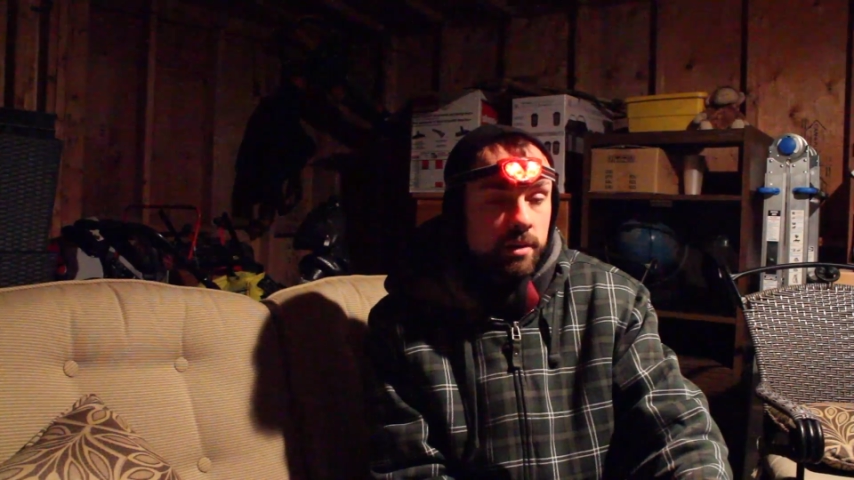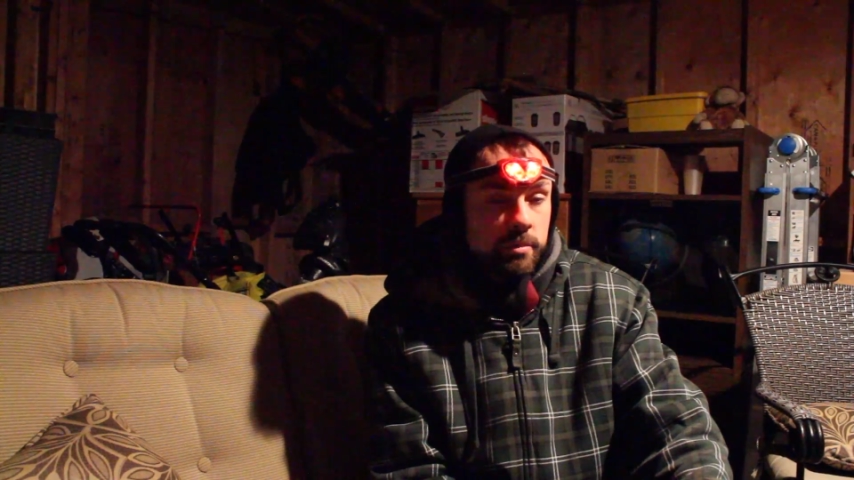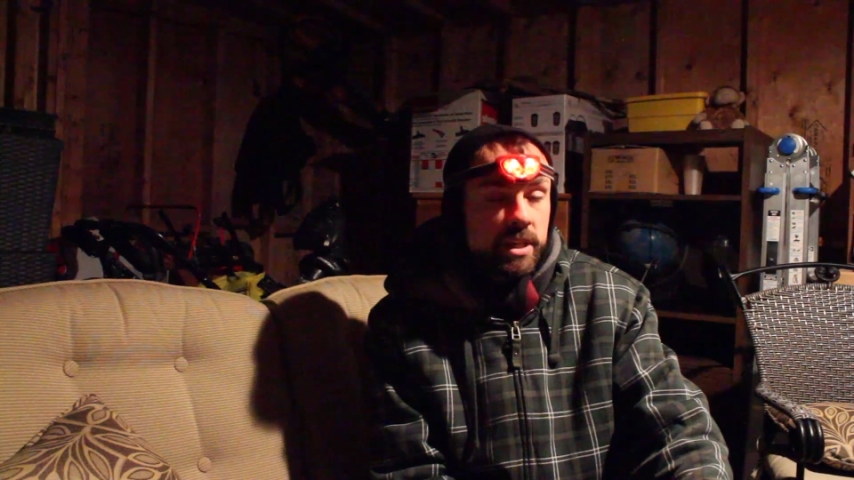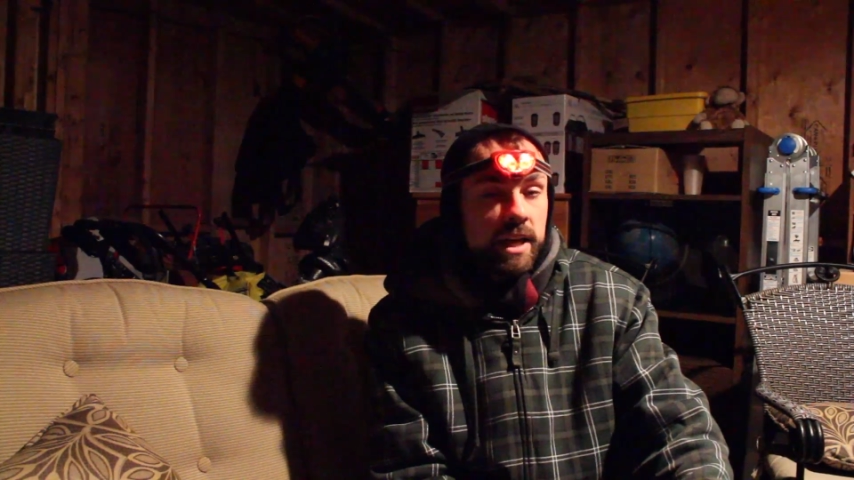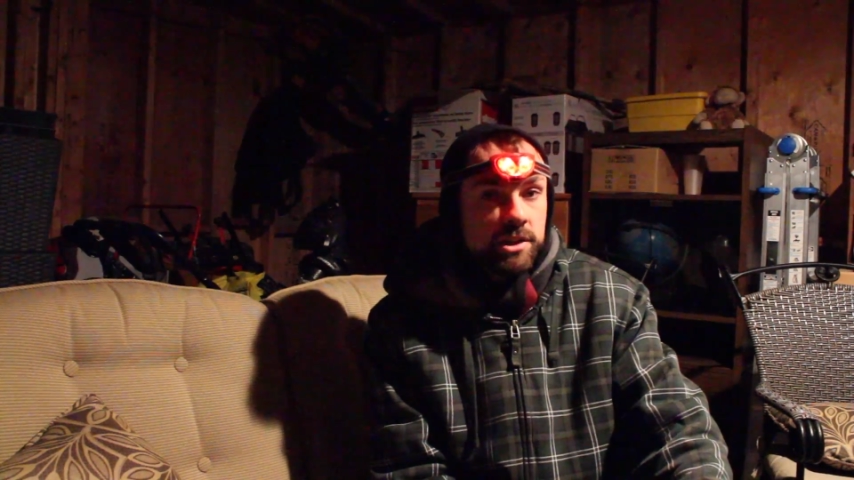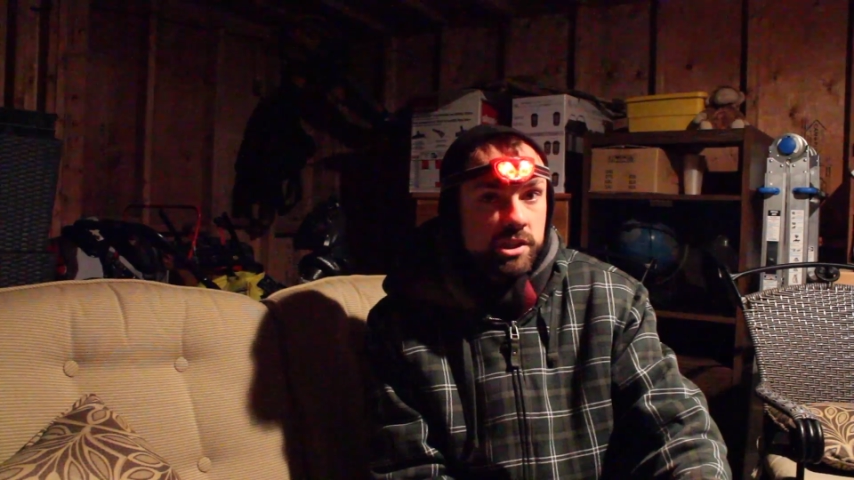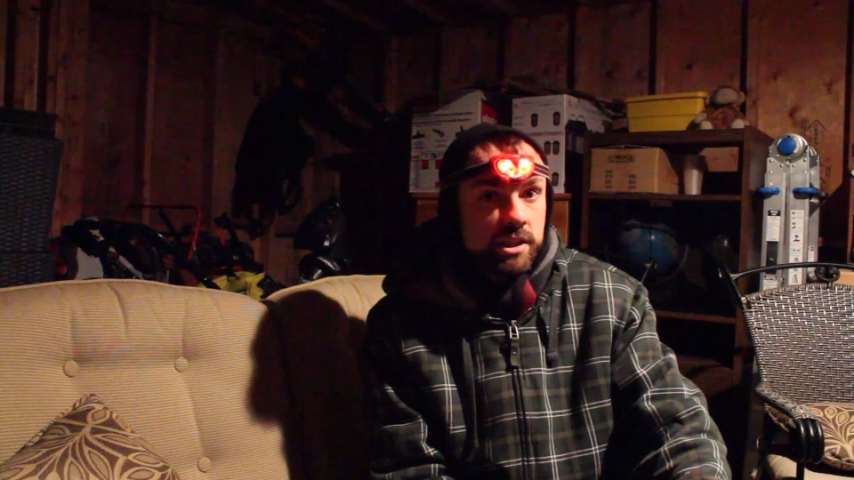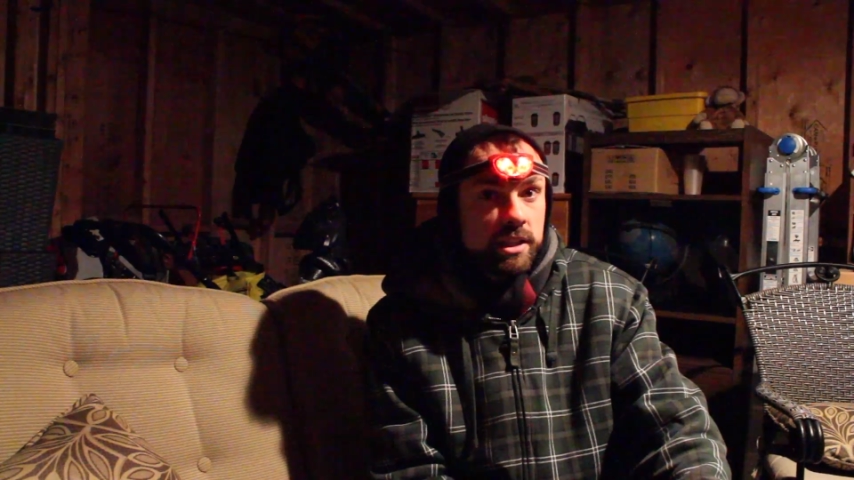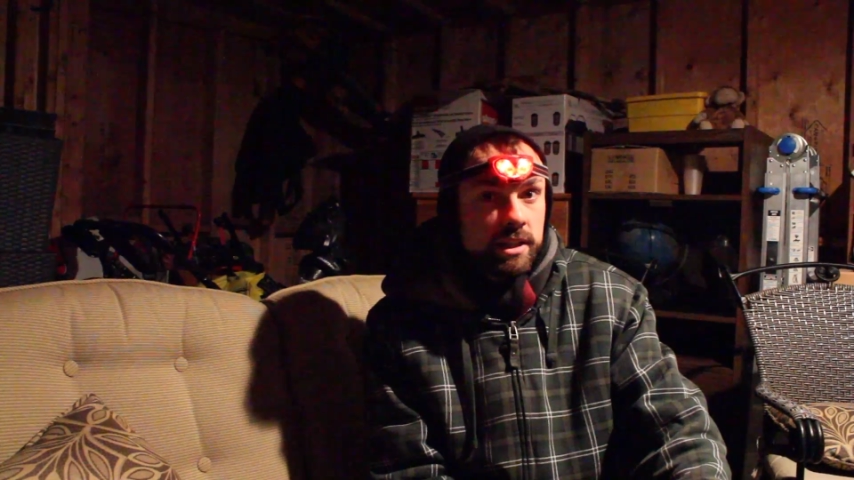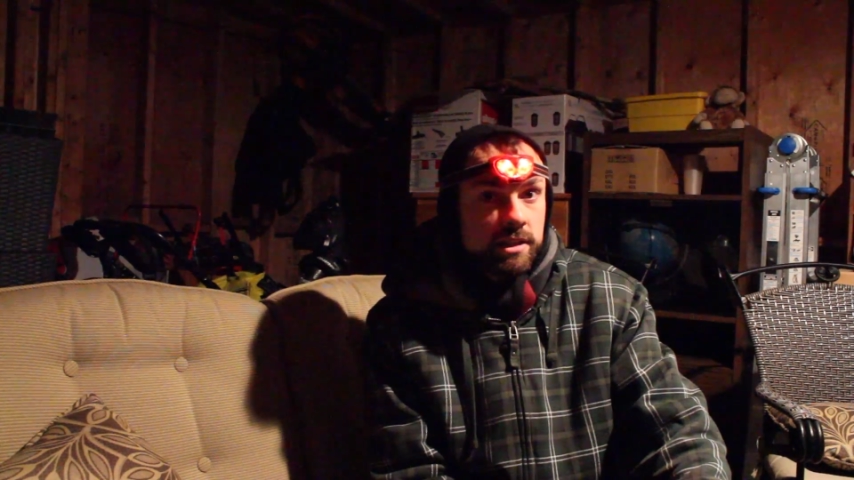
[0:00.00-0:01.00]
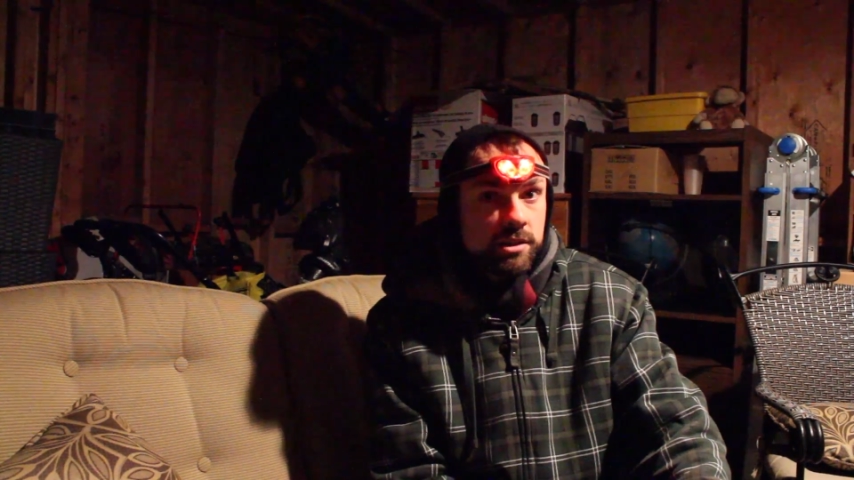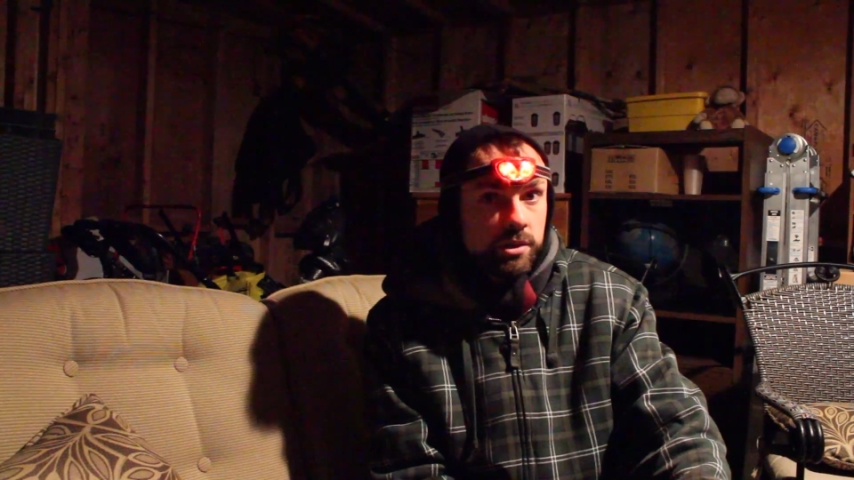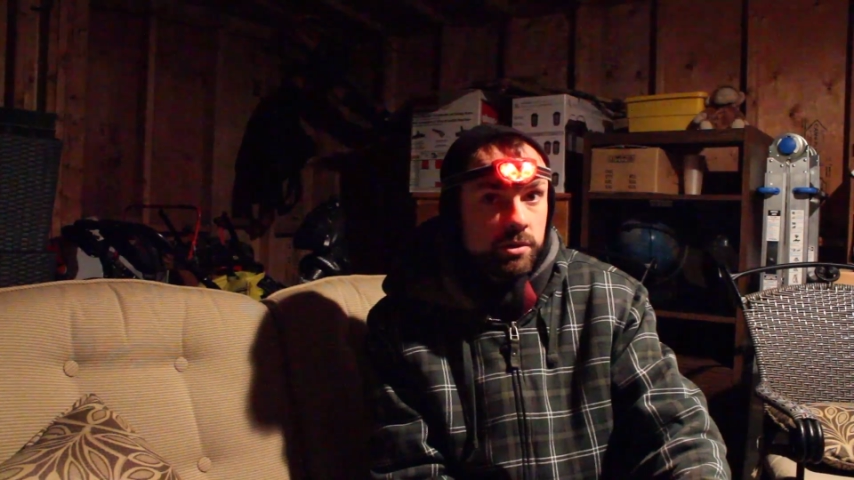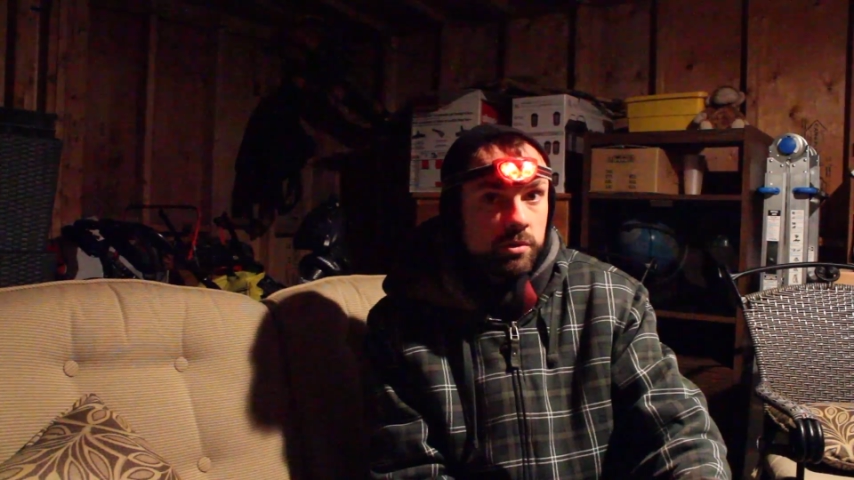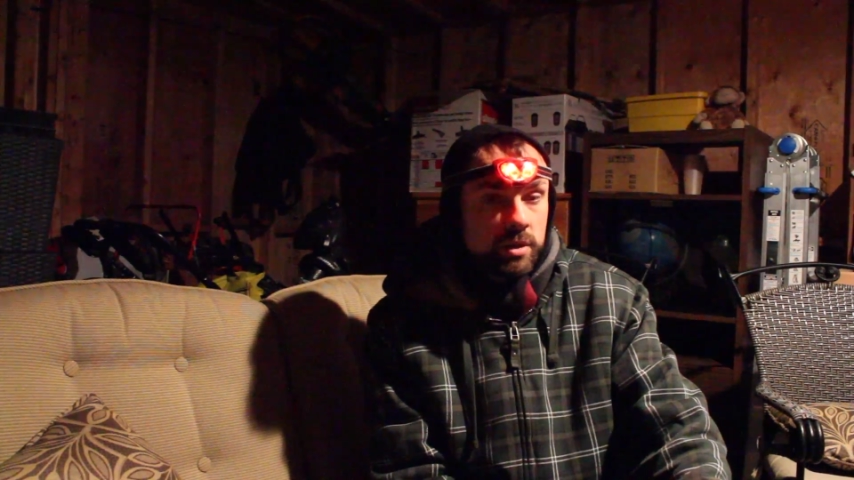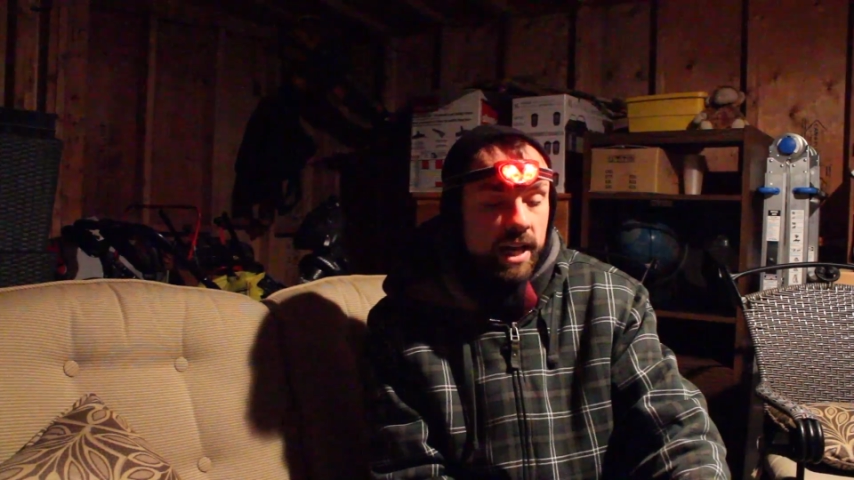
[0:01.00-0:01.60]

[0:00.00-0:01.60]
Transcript: PHD2